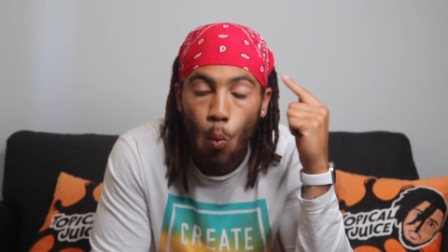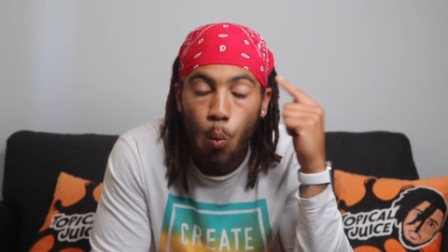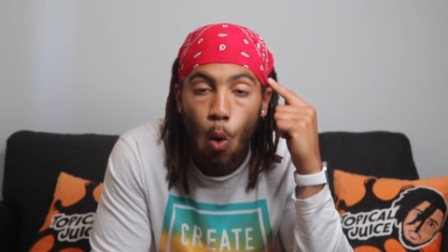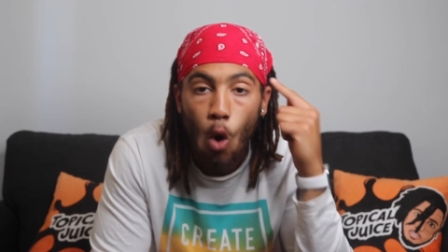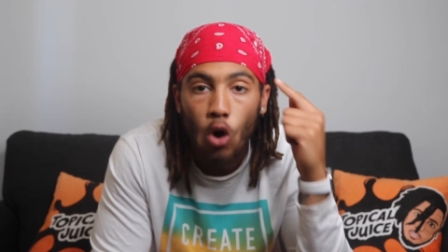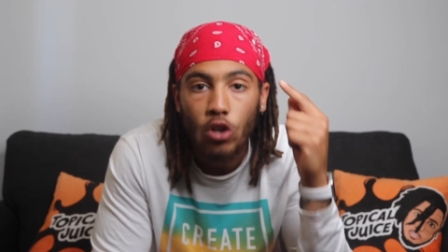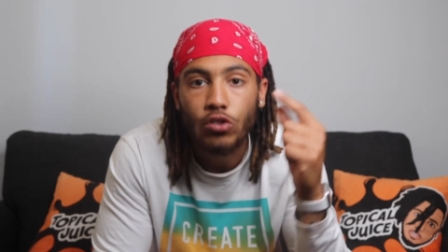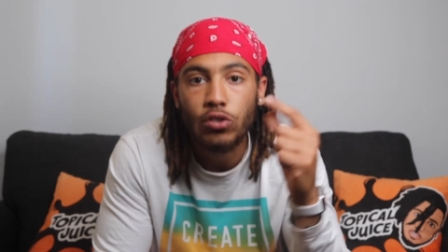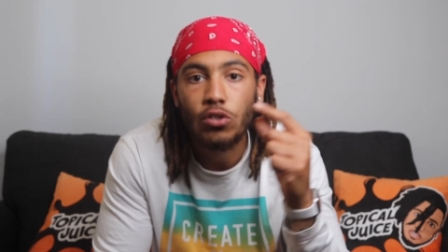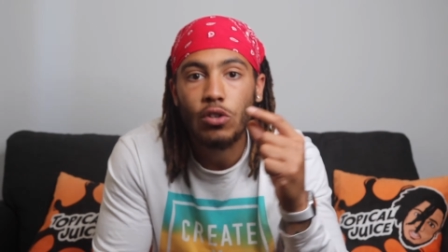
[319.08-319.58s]

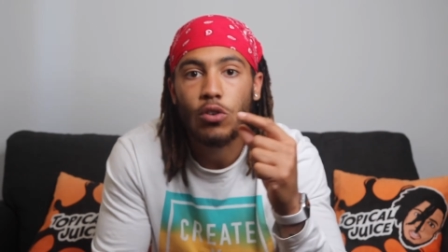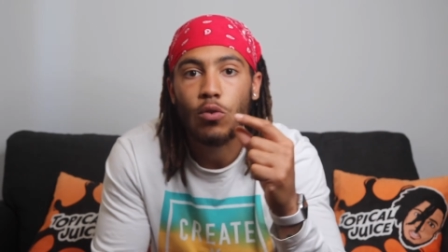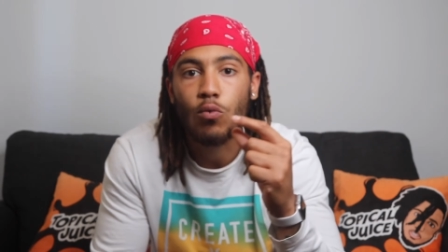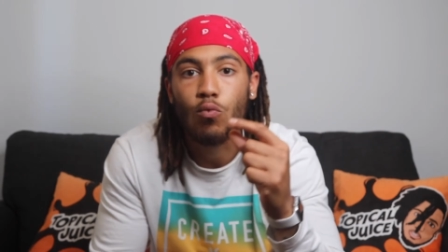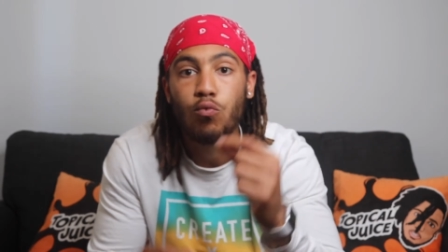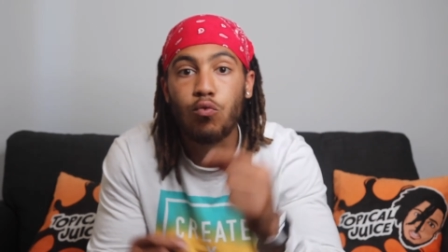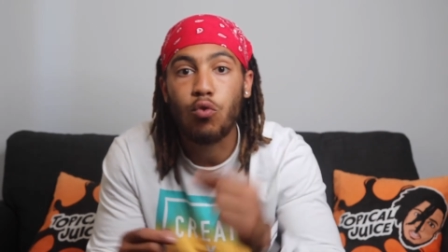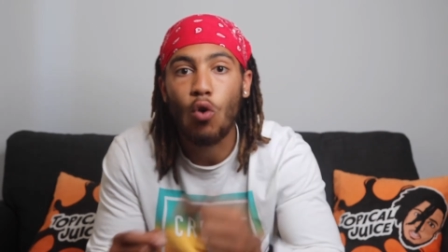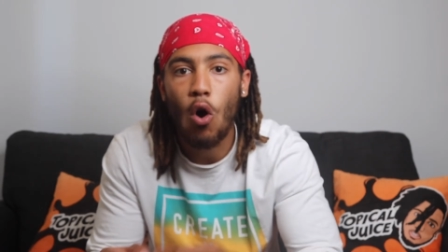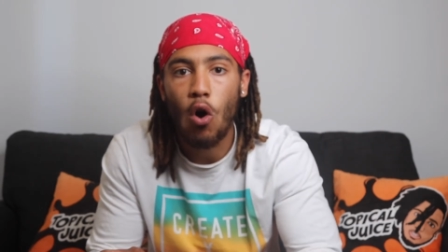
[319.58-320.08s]
what's
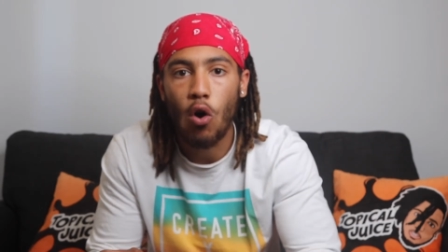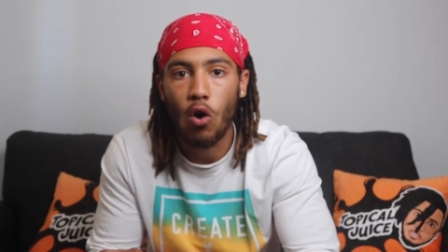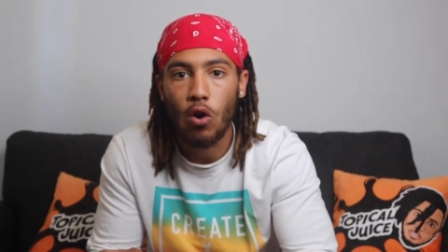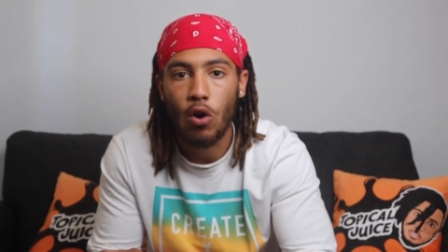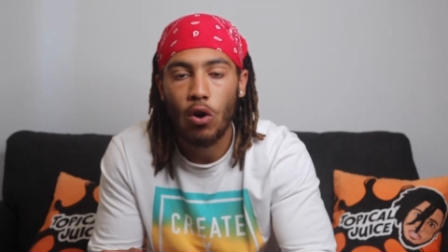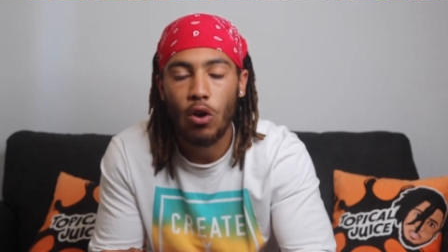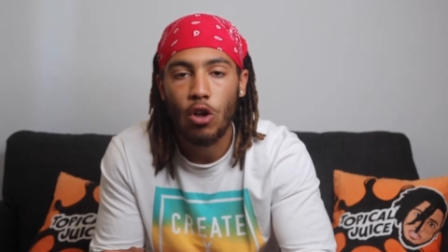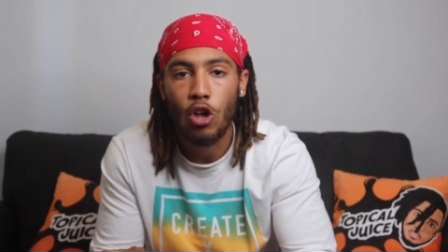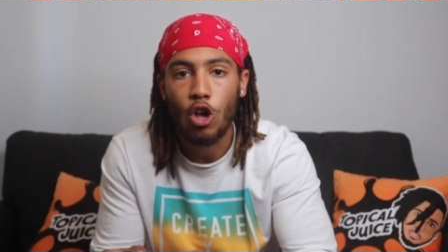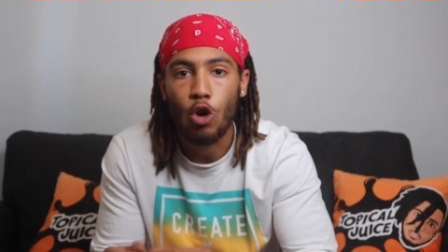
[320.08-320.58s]

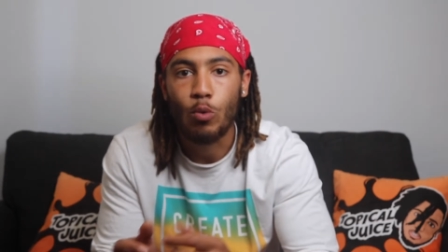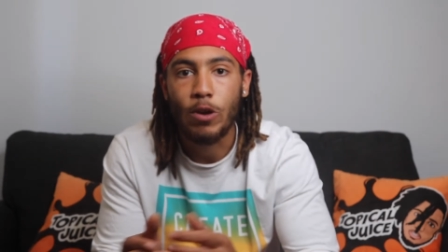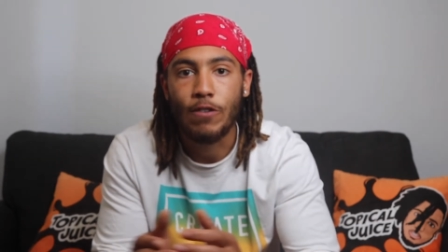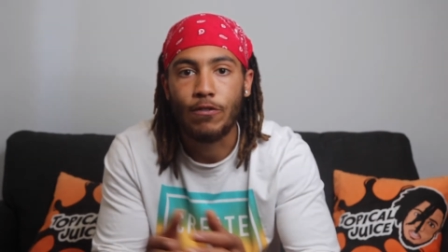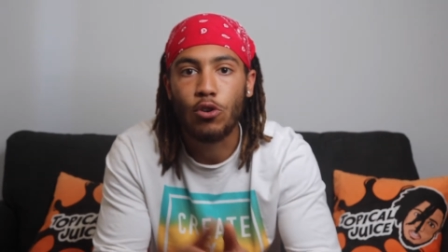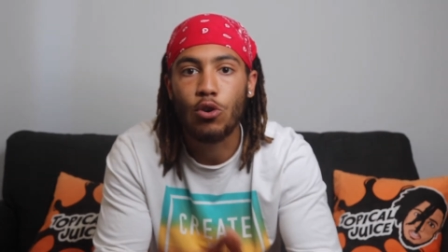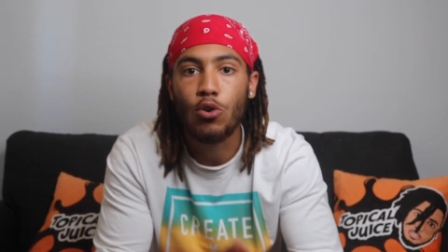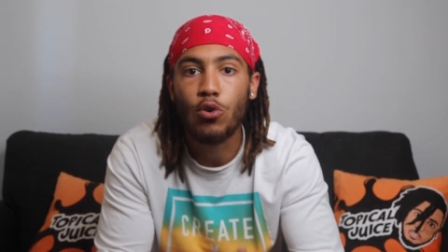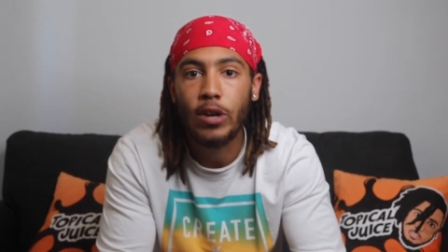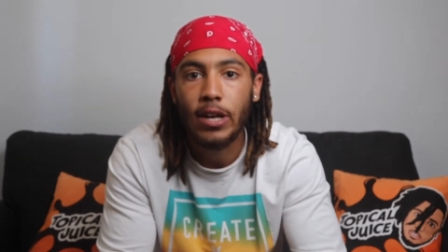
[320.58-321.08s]
wrong
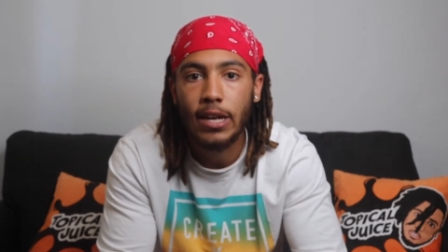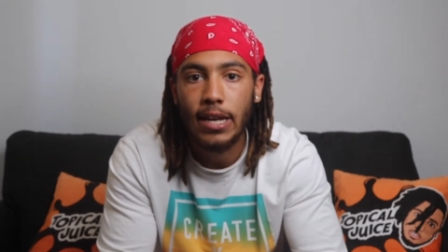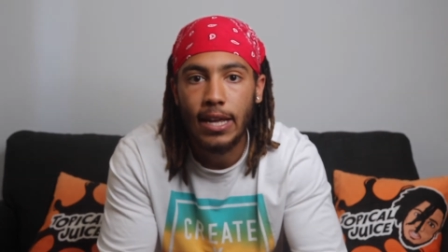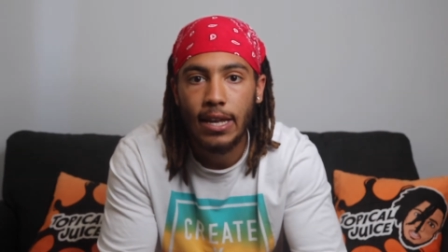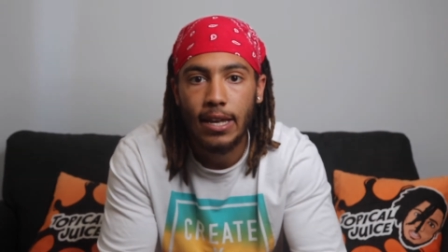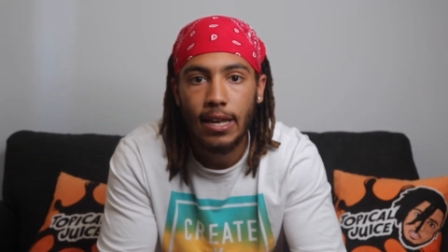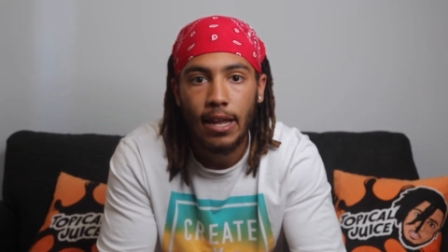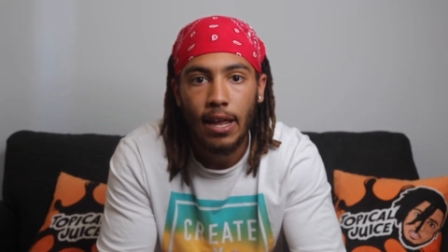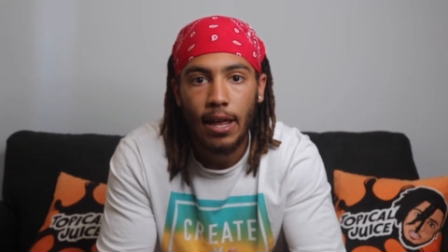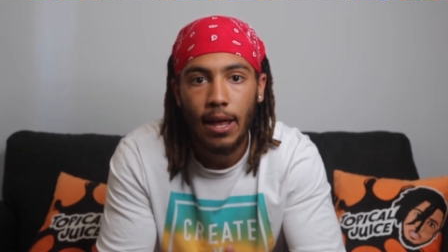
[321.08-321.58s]
with
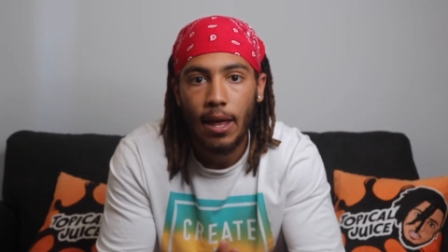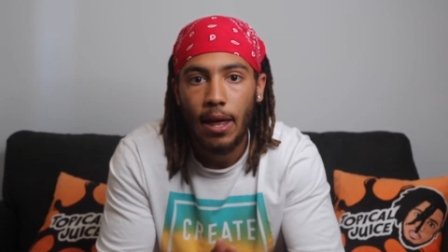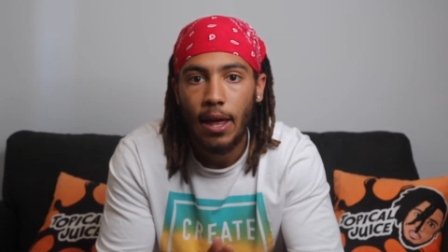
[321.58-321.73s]
Googling